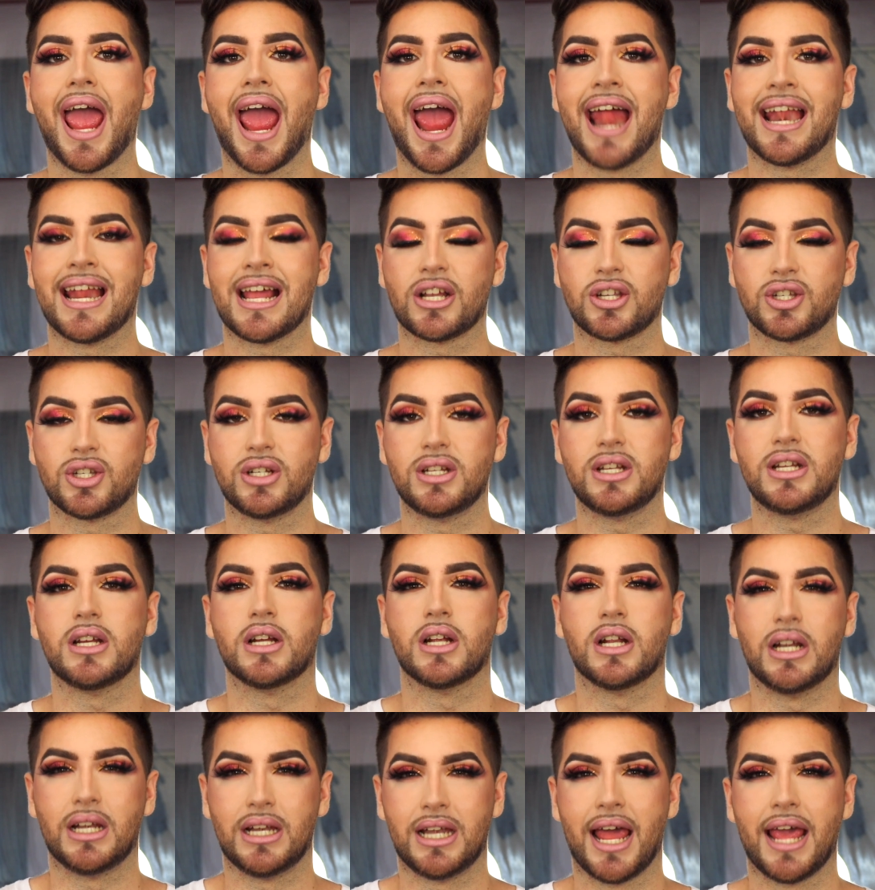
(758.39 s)
and actually
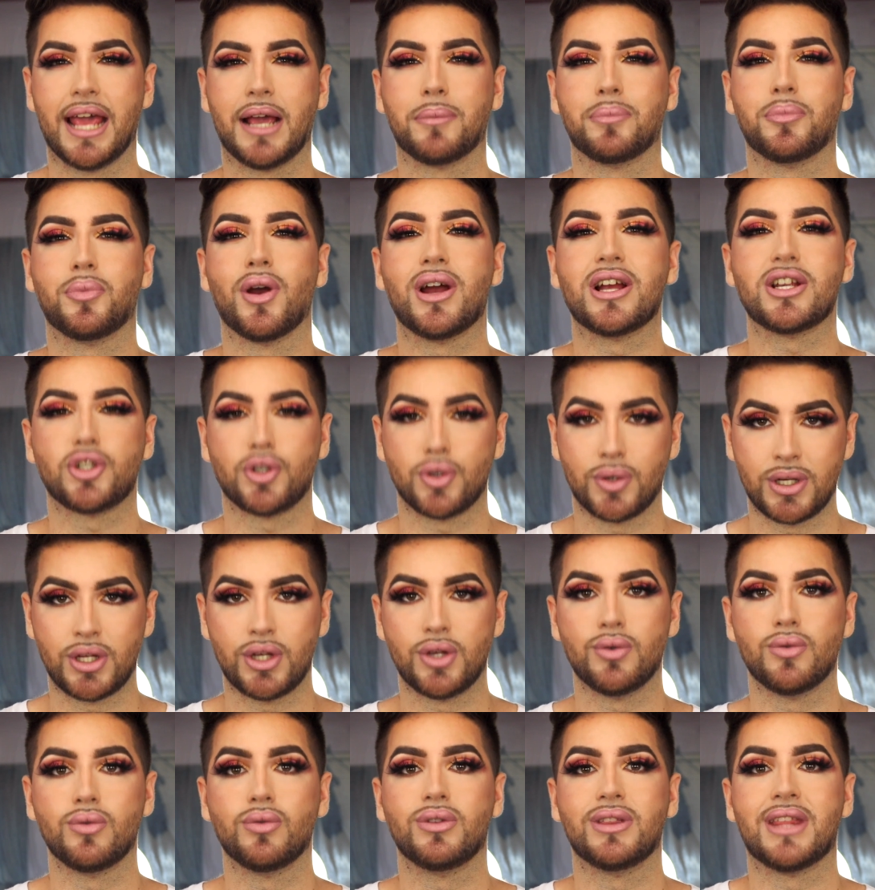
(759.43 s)
like pressuring
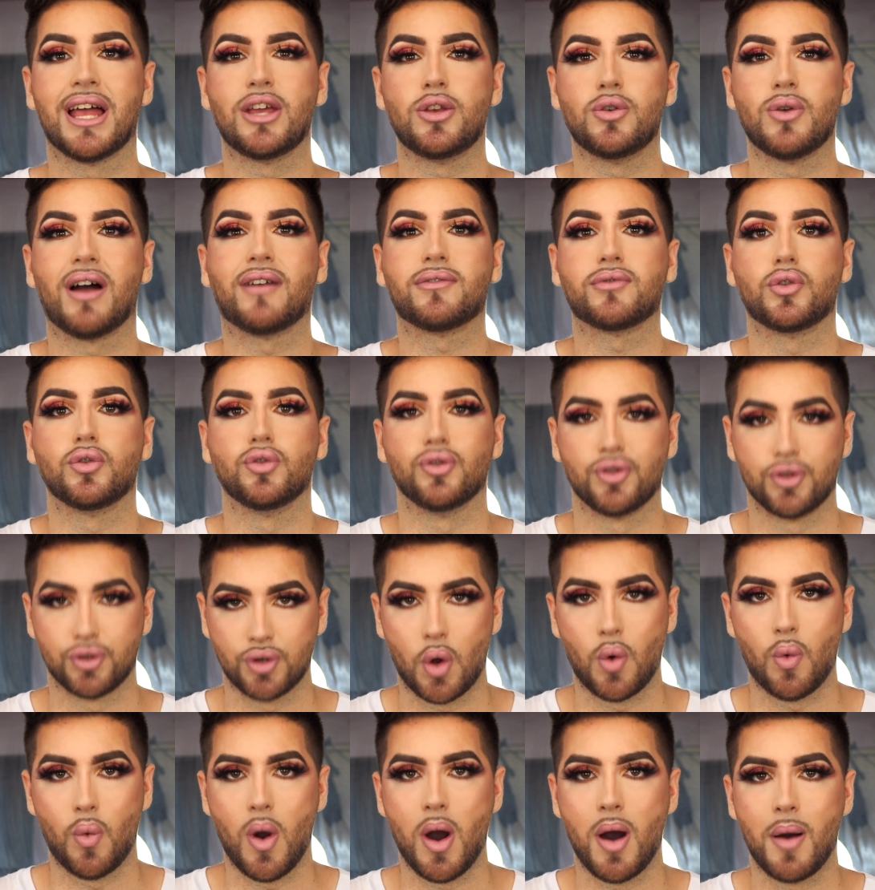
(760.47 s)
you that you have to
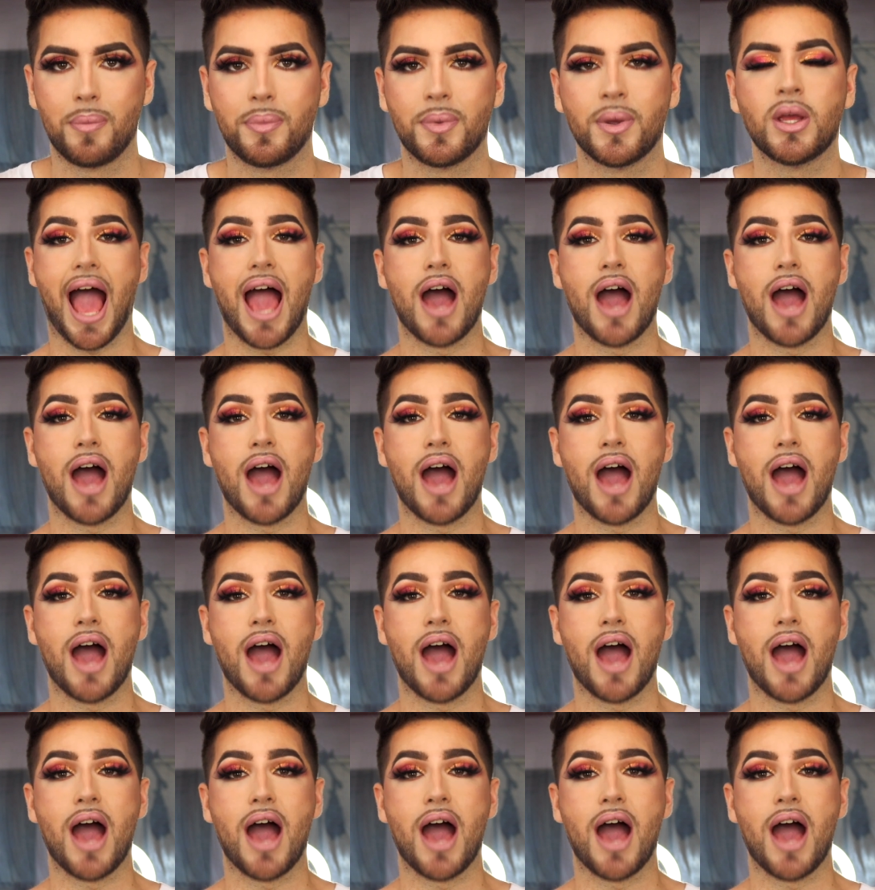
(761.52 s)
show up.